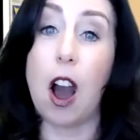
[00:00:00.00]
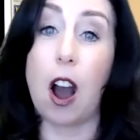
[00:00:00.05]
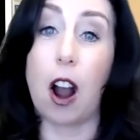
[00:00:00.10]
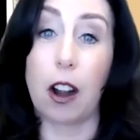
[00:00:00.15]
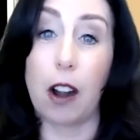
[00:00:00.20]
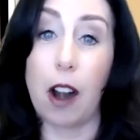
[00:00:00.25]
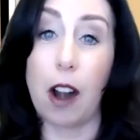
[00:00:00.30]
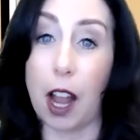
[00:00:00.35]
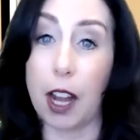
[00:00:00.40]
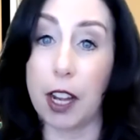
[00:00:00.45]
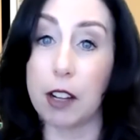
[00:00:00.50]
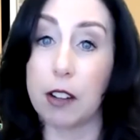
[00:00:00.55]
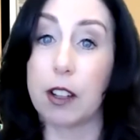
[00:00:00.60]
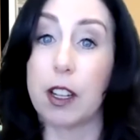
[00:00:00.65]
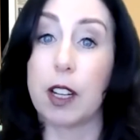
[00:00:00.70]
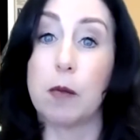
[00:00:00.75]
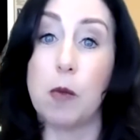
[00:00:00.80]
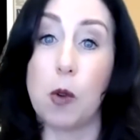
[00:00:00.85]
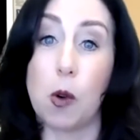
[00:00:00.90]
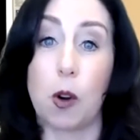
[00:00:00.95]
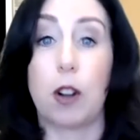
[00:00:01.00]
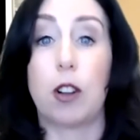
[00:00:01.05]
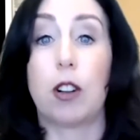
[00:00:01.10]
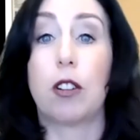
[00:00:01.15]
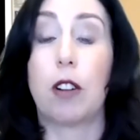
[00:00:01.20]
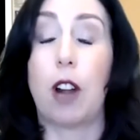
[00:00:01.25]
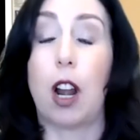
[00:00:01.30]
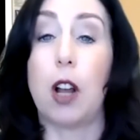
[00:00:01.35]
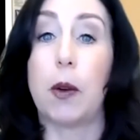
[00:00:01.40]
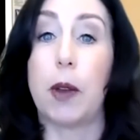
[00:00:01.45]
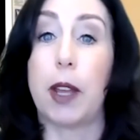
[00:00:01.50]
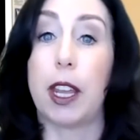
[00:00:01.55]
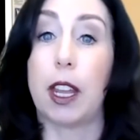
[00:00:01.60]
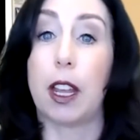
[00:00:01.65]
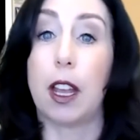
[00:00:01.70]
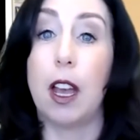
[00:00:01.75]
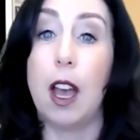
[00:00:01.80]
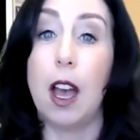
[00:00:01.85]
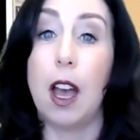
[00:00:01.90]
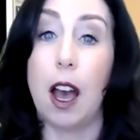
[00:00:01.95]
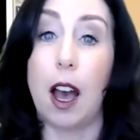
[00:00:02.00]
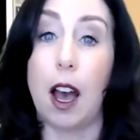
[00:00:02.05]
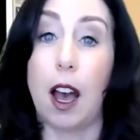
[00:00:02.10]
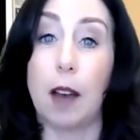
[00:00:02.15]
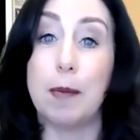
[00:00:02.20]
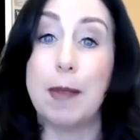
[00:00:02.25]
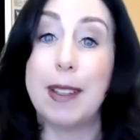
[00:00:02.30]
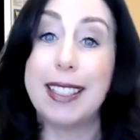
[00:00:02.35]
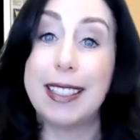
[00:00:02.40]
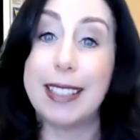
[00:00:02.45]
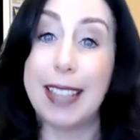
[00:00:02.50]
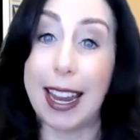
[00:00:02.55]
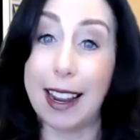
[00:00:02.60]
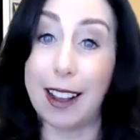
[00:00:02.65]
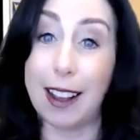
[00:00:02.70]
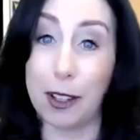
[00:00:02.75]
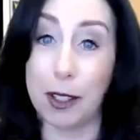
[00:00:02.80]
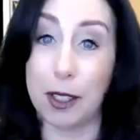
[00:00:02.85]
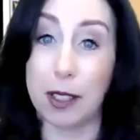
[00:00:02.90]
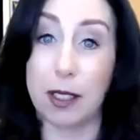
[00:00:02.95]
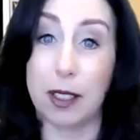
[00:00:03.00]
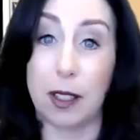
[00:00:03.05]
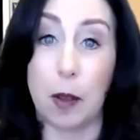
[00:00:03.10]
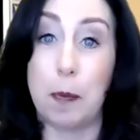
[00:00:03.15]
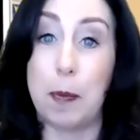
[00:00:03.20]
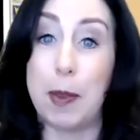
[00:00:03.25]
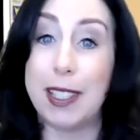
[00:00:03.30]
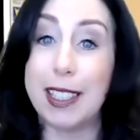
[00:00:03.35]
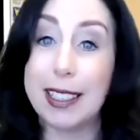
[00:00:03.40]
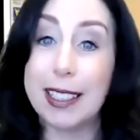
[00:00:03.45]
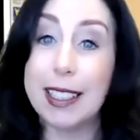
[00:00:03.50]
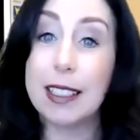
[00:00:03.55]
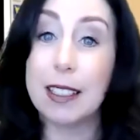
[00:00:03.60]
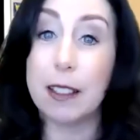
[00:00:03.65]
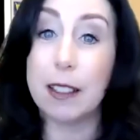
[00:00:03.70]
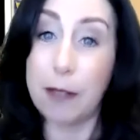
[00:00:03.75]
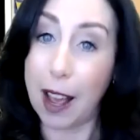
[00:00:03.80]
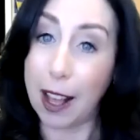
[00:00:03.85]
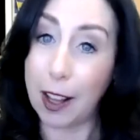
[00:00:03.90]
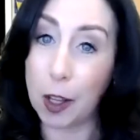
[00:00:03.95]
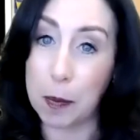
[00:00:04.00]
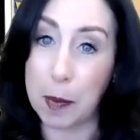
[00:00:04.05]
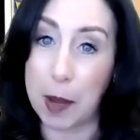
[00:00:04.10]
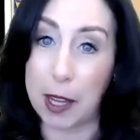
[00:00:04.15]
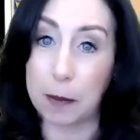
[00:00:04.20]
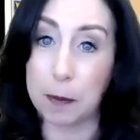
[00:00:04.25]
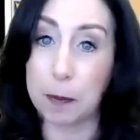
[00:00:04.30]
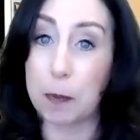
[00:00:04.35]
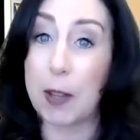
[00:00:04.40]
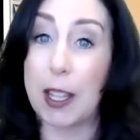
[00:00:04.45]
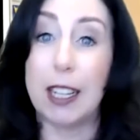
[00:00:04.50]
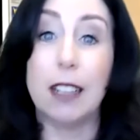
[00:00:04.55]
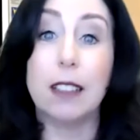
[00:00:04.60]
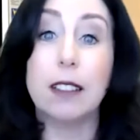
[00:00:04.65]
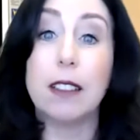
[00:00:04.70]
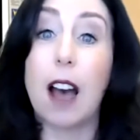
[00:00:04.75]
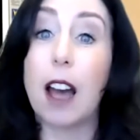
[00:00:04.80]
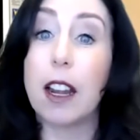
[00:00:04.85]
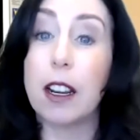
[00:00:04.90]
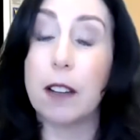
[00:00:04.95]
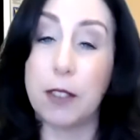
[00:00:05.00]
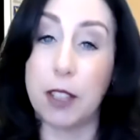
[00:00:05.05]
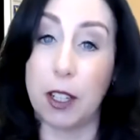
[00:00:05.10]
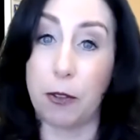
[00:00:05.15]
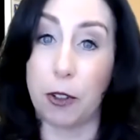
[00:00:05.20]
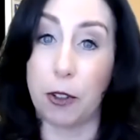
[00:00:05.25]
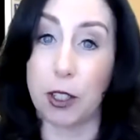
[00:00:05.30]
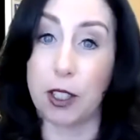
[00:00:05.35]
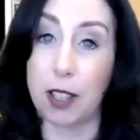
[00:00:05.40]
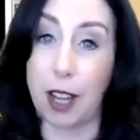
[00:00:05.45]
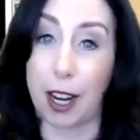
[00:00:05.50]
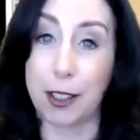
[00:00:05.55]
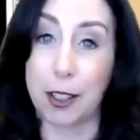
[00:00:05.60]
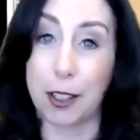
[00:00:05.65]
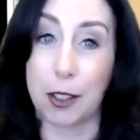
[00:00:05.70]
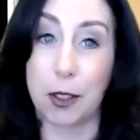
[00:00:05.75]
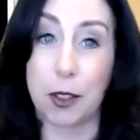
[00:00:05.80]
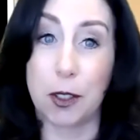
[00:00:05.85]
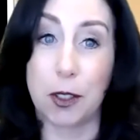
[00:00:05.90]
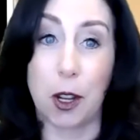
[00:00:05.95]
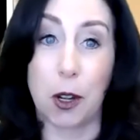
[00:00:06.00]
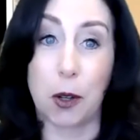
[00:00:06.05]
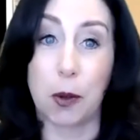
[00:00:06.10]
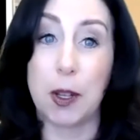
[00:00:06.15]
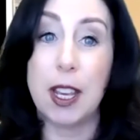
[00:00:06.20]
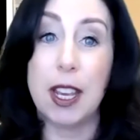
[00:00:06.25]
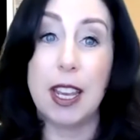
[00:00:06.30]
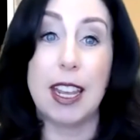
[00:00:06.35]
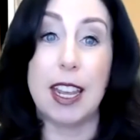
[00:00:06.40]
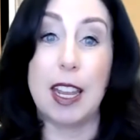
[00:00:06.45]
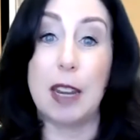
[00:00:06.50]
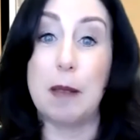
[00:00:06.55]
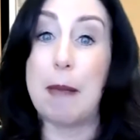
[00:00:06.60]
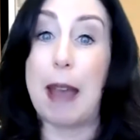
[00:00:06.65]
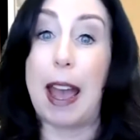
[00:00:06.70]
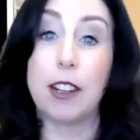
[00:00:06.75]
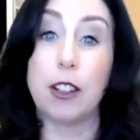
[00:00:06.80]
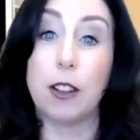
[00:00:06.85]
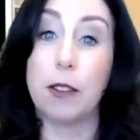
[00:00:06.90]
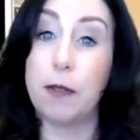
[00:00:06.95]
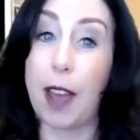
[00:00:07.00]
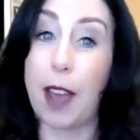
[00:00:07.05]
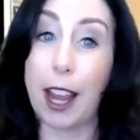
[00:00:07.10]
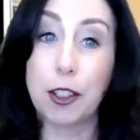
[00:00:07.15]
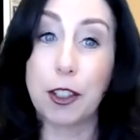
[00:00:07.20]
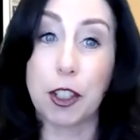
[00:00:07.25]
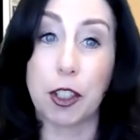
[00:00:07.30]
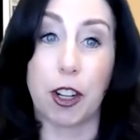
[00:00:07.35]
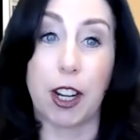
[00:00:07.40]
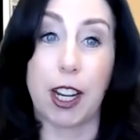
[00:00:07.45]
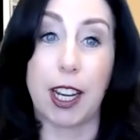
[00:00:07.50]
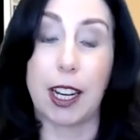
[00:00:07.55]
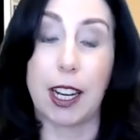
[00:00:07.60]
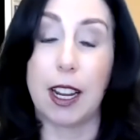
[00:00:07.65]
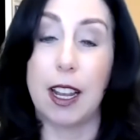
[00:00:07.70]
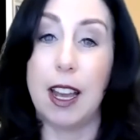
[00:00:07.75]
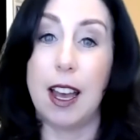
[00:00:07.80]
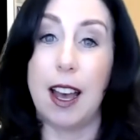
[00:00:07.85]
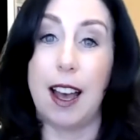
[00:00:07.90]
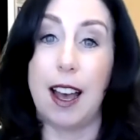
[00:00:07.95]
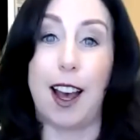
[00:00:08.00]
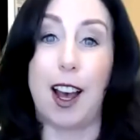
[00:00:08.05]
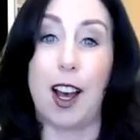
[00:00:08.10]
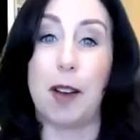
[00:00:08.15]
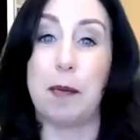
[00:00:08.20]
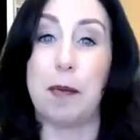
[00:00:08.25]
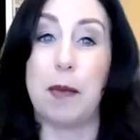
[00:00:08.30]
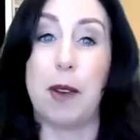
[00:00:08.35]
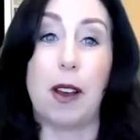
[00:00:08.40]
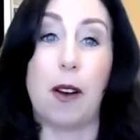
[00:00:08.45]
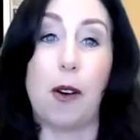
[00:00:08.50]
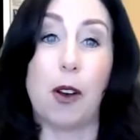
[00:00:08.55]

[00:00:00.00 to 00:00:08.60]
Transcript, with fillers: are hiring more growing um, sales business development in a lot of different sectors so in manufacturing um,